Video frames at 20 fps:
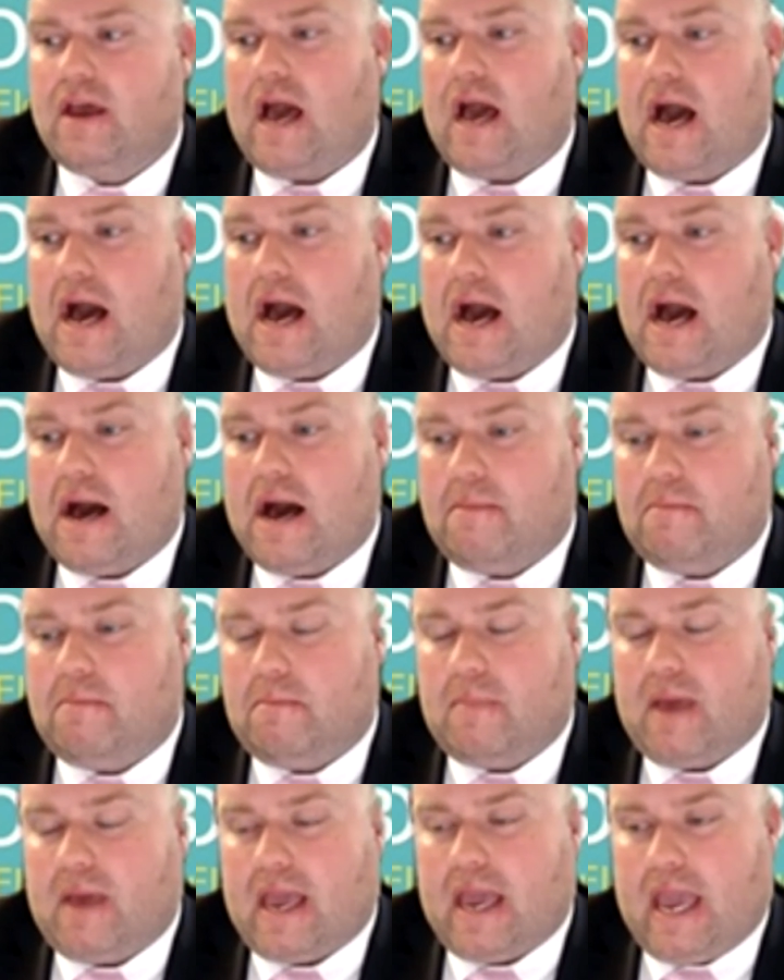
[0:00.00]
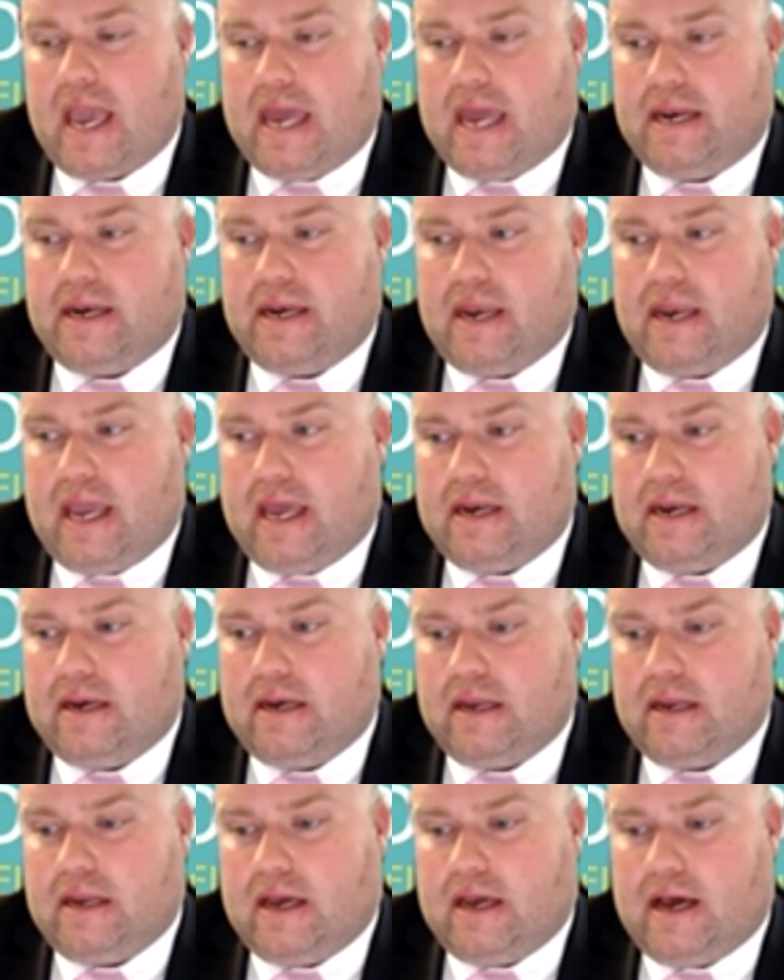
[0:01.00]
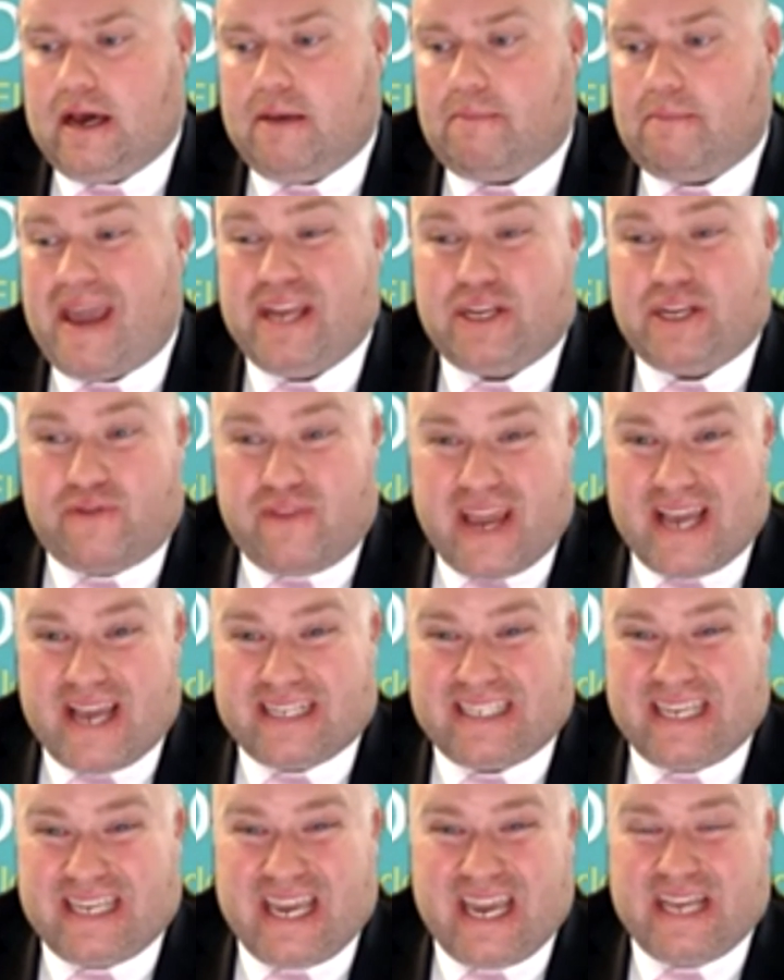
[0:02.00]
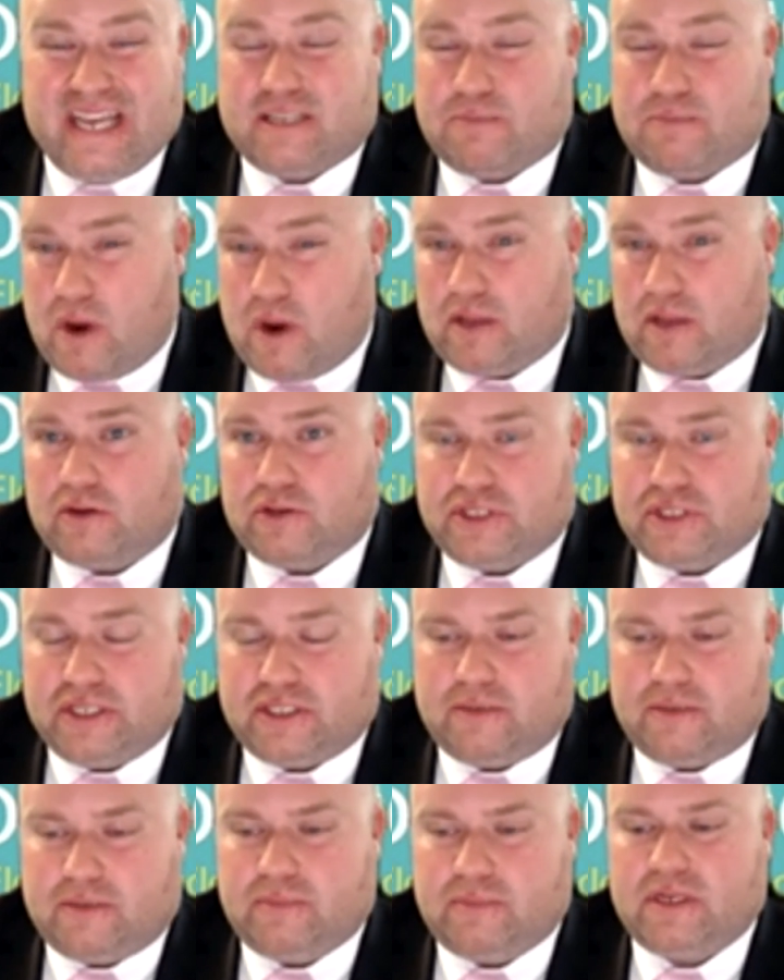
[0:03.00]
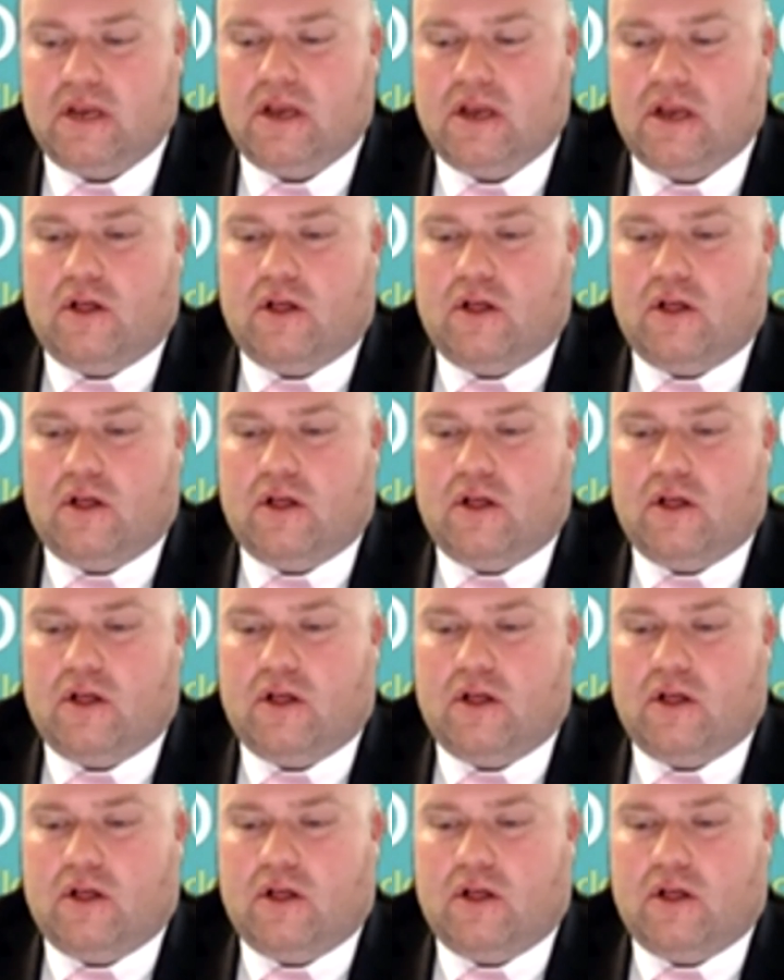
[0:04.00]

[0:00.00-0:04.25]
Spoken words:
and HVAC, sprinkler systems.